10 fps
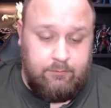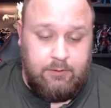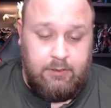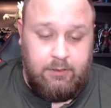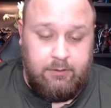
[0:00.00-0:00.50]

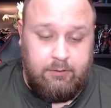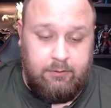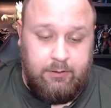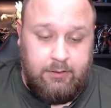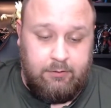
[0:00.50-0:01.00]
Edit
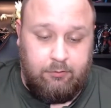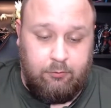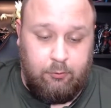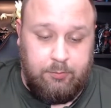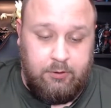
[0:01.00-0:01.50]
that
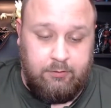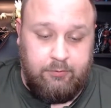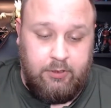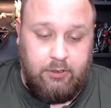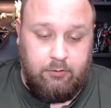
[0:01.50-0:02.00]
Scorponok
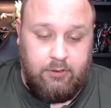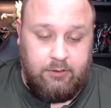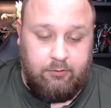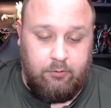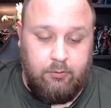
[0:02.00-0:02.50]
video
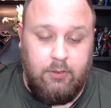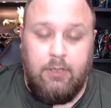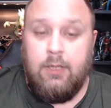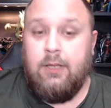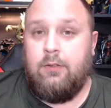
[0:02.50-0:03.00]
yet. So
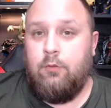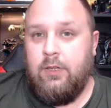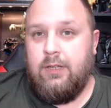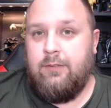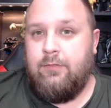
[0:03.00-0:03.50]
I do
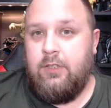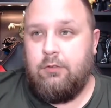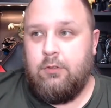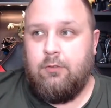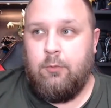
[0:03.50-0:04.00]
have the
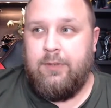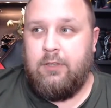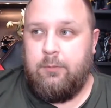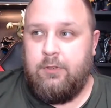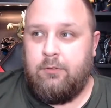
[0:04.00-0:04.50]
Transform
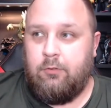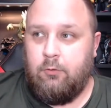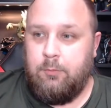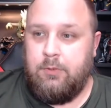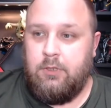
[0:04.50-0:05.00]
Element
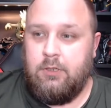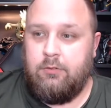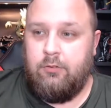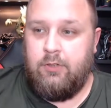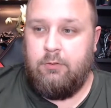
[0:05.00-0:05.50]

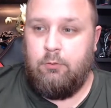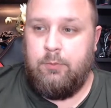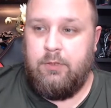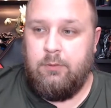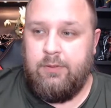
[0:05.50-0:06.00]
Scorponok, so that will
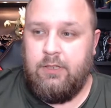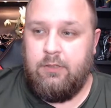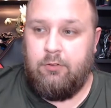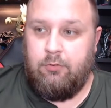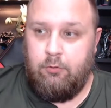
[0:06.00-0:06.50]
be coming
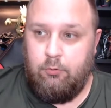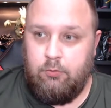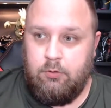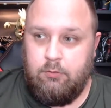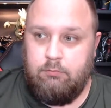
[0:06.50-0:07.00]
out
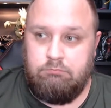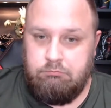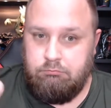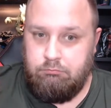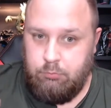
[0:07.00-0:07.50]
soon,
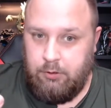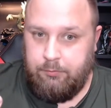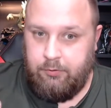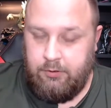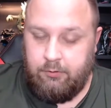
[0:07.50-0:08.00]

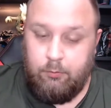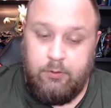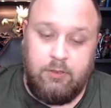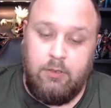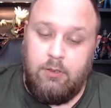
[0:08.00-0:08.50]
perhaps in the next
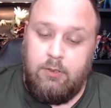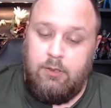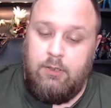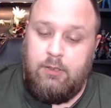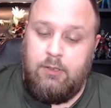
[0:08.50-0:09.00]
week.
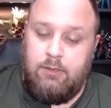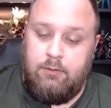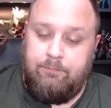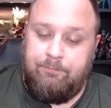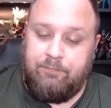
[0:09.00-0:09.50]

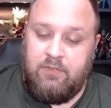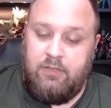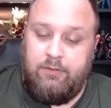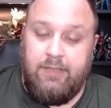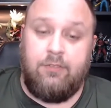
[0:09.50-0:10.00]

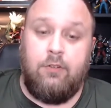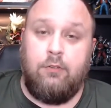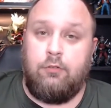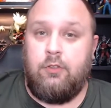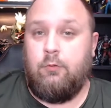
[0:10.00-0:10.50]
That's an
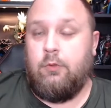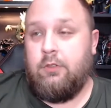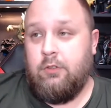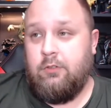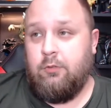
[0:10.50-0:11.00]
interesting one.
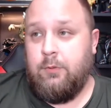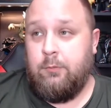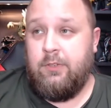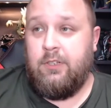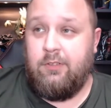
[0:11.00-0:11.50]
Transform
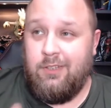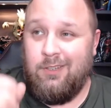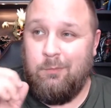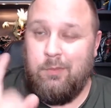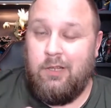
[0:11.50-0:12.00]
Element is
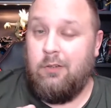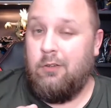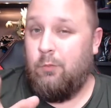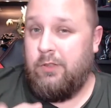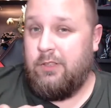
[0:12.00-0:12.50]
getting
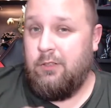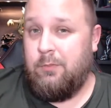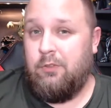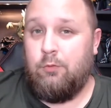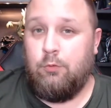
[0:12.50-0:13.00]
better with their
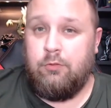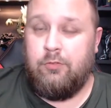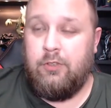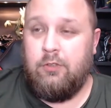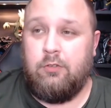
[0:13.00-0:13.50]
Beast Wars
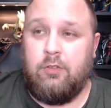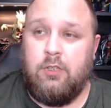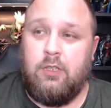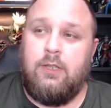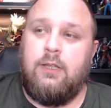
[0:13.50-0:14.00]
figures,
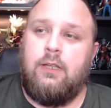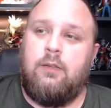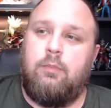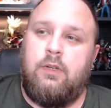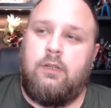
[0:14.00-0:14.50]

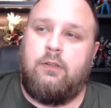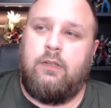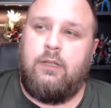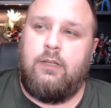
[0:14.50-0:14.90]
but